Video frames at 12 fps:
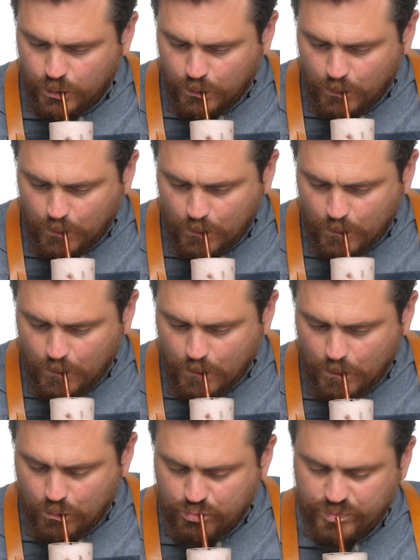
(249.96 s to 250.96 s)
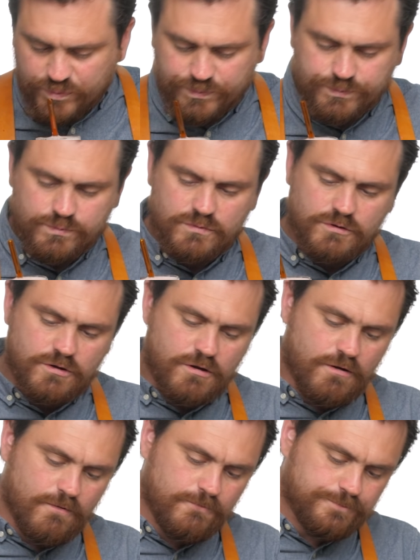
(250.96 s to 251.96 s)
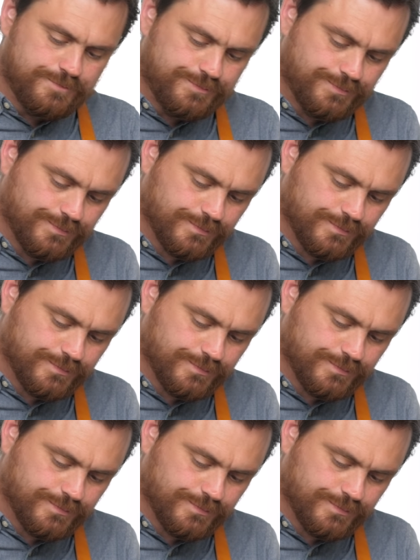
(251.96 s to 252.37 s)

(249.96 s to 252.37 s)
No one is speaking in this clip.